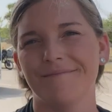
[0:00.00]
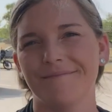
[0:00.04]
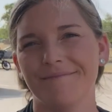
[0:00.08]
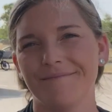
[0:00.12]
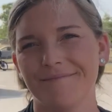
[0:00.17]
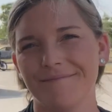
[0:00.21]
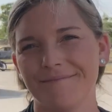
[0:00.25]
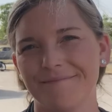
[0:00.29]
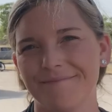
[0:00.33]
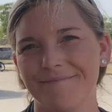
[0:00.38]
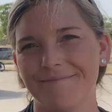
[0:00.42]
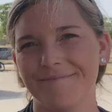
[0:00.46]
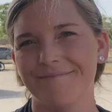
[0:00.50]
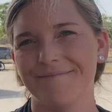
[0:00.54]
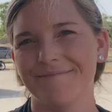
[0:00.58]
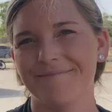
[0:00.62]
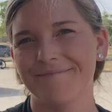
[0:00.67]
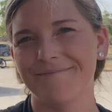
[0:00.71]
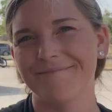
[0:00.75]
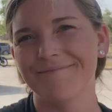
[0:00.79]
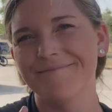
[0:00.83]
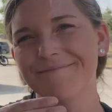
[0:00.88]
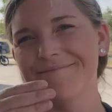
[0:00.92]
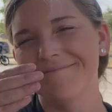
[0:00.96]

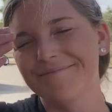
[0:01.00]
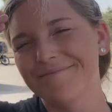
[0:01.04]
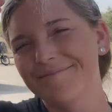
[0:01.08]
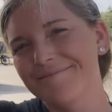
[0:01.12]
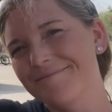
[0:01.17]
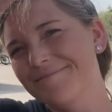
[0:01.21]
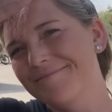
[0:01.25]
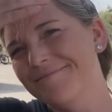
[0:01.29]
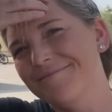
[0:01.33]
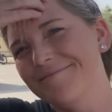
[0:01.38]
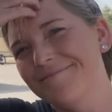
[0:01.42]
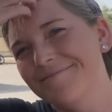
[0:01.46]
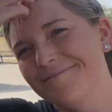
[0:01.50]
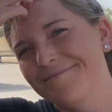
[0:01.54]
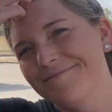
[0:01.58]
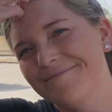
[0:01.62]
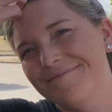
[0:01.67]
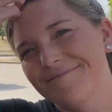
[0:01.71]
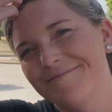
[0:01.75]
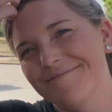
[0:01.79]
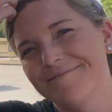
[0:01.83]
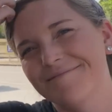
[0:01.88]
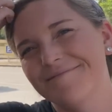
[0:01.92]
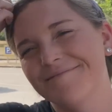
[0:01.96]

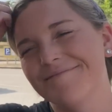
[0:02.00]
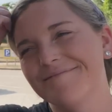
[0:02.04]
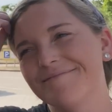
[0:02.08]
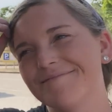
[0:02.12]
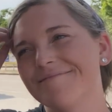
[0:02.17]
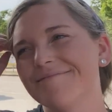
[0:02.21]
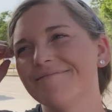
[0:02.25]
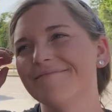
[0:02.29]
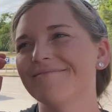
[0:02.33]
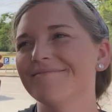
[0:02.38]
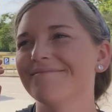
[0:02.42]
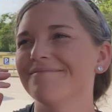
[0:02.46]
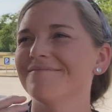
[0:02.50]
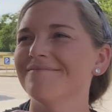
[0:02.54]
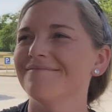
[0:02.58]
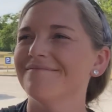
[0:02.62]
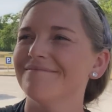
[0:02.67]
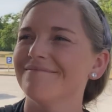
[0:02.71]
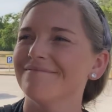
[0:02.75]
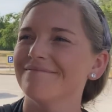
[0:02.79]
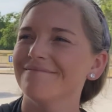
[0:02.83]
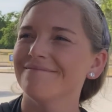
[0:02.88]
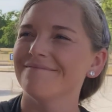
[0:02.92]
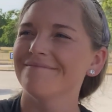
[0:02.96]

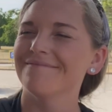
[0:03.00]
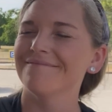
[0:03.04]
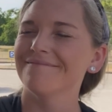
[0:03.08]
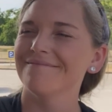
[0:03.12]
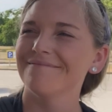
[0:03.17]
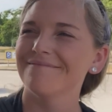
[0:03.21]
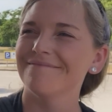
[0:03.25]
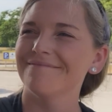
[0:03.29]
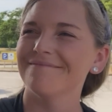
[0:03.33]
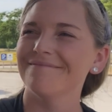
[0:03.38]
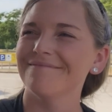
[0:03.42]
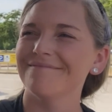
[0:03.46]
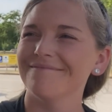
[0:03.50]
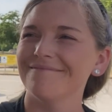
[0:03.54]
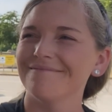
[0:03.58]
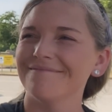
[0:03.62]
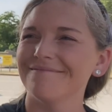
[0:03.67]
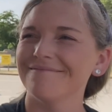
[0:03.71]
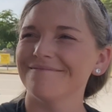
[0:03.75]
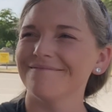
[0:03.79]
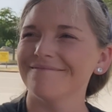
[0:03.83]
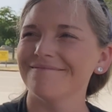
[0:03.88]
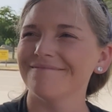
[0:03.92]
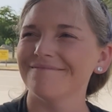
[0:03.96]

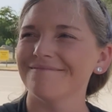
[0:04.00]
(not speaking)